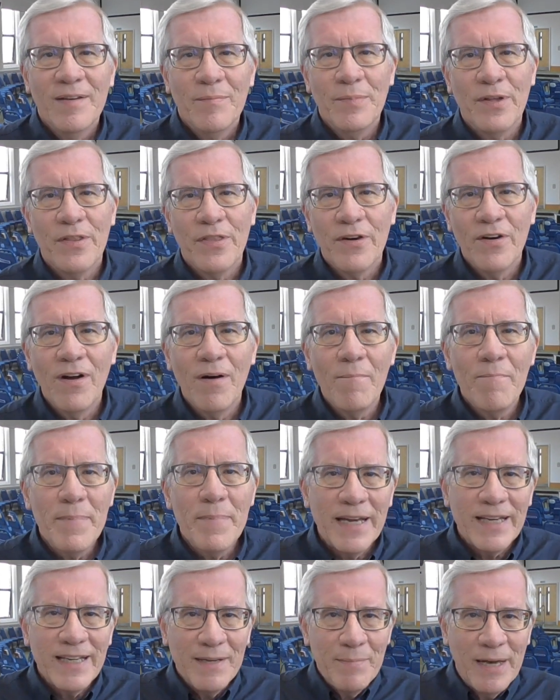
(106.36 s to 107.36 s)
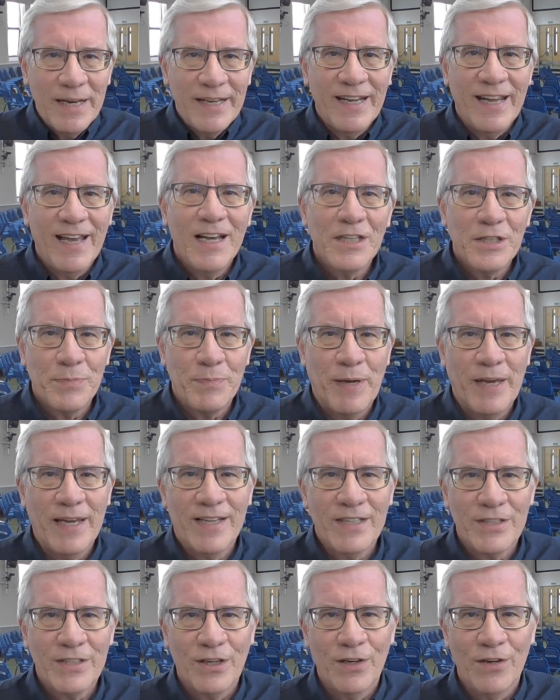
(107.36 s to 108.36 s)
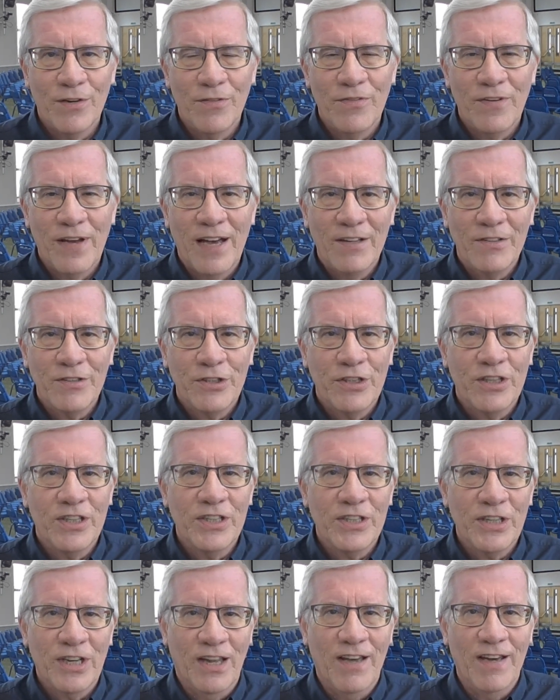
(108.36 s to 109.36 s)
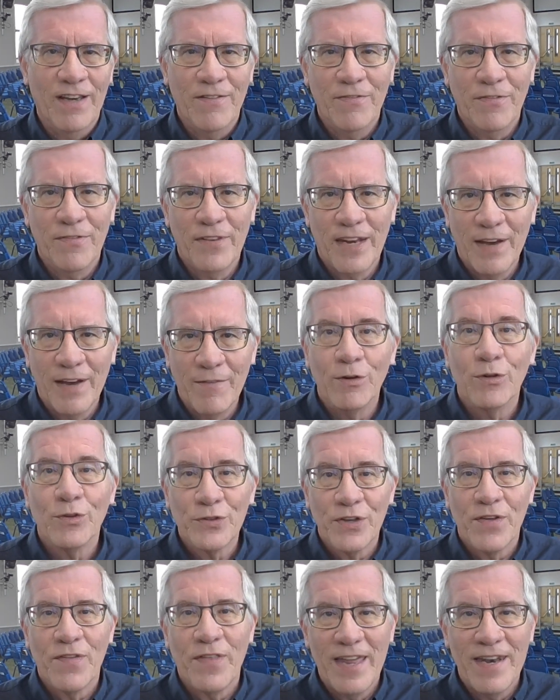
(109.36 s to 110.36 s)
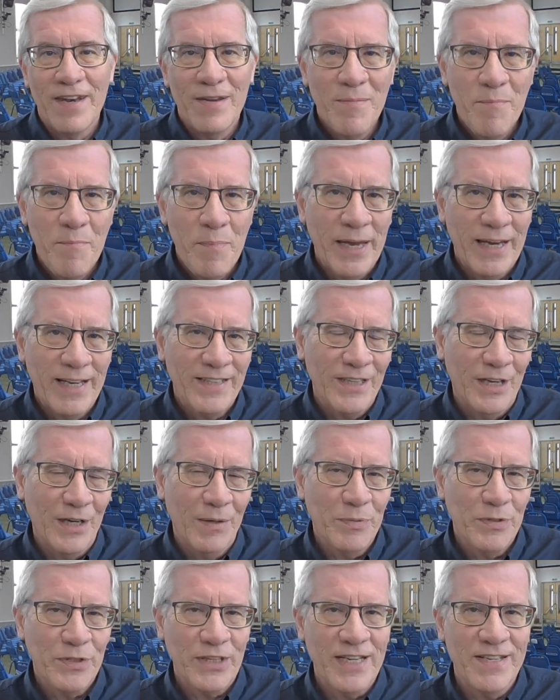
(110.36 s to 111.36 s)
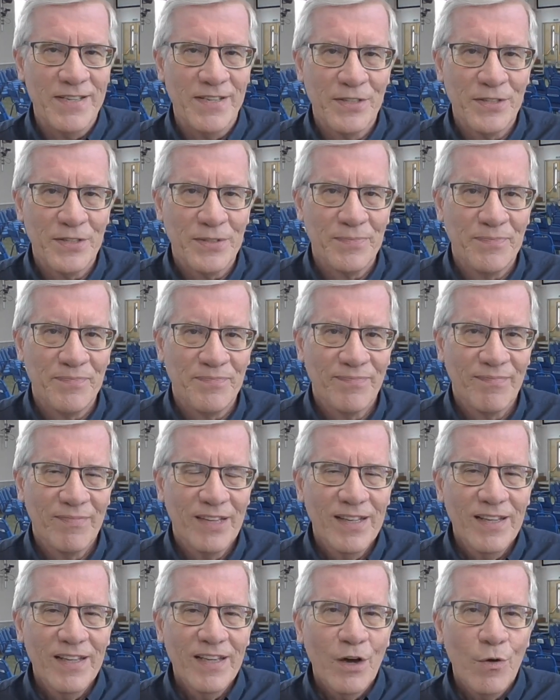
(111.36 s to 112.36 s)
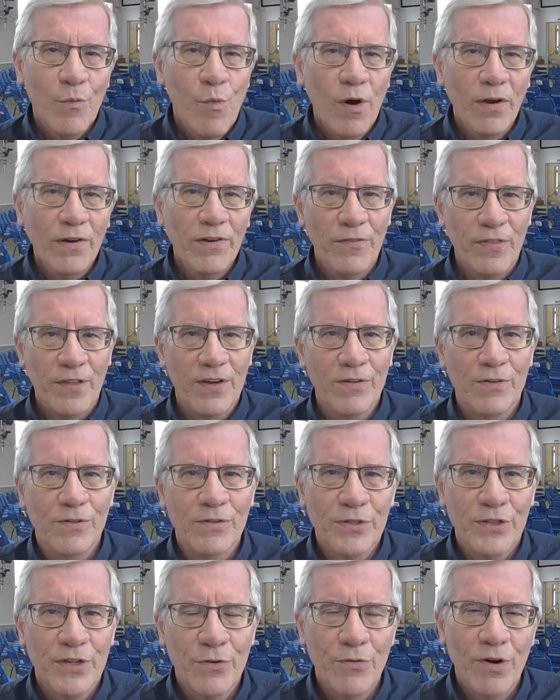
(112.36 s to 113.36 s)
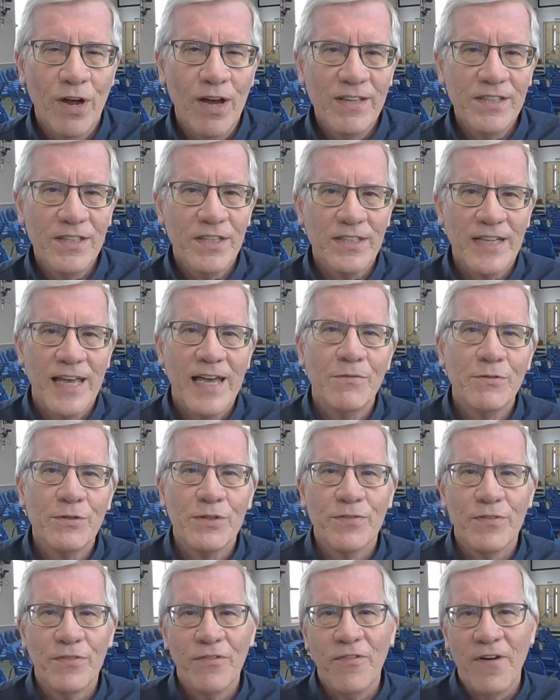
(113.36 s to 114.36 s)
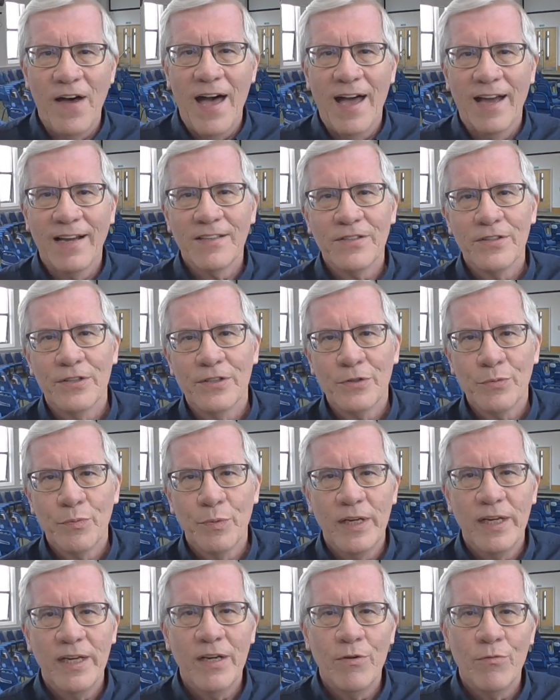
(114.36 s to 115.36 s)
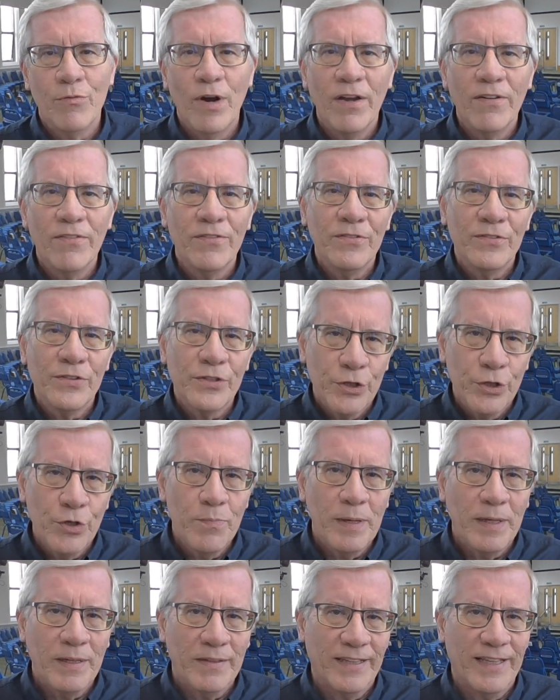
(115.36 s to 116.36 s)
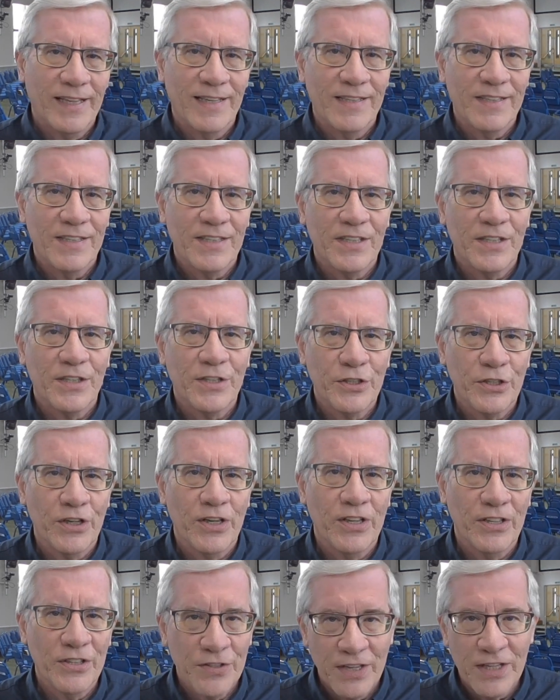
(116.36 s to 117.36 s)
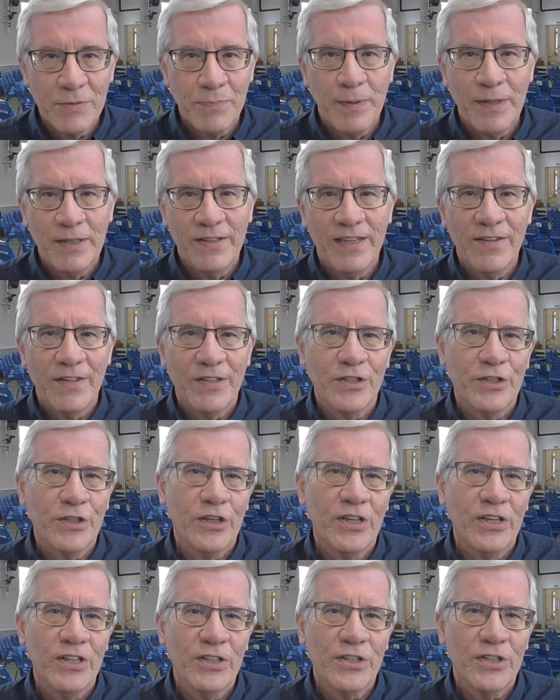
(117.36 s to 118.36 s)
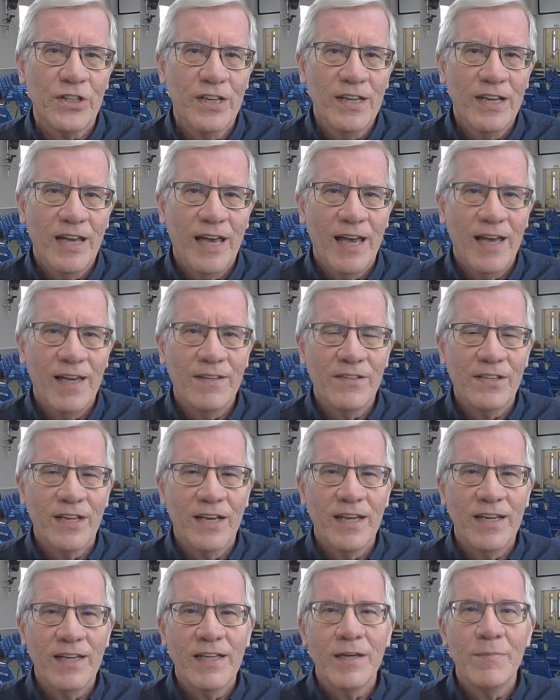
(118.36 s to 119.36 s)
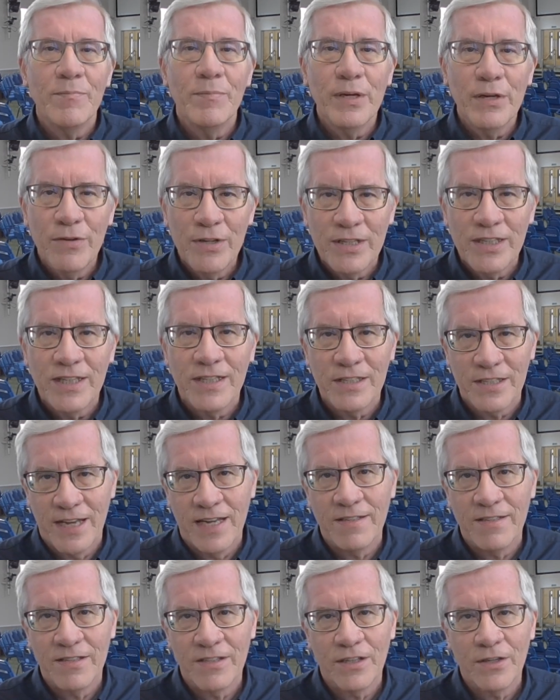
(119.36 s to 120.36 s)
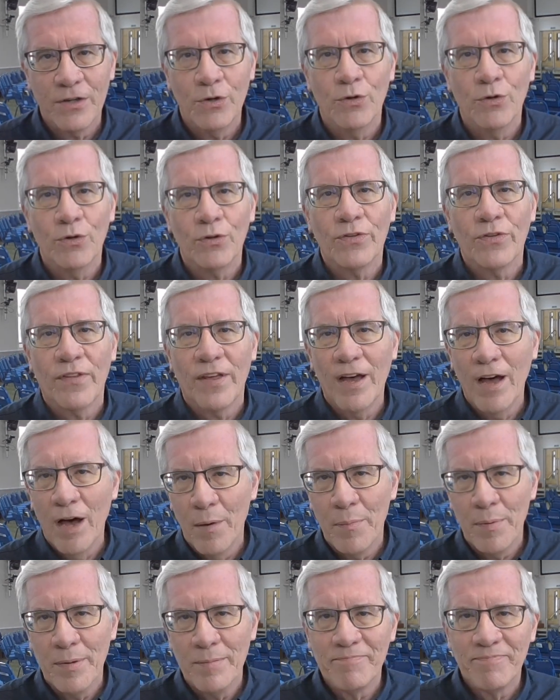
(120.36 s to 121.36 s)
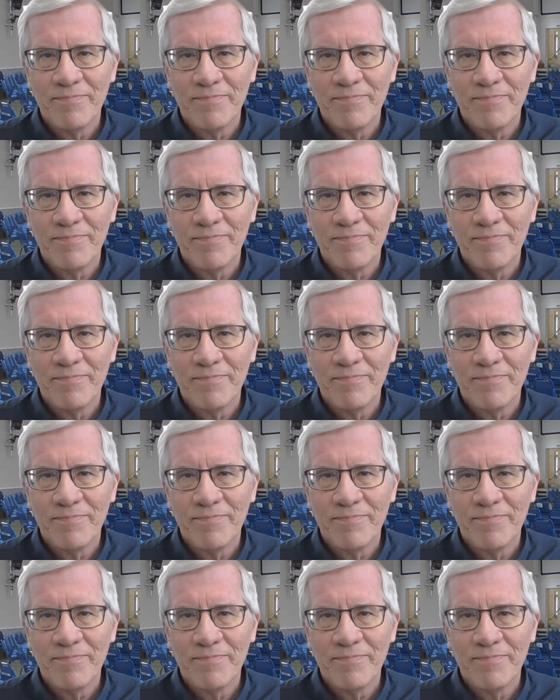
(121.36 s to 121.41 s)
But there are many, many aspects of our church life that I've also then picked up since. And one of those arises out of the fact that we run two buildings as a church, this building, the church, and a community centre called The Hub.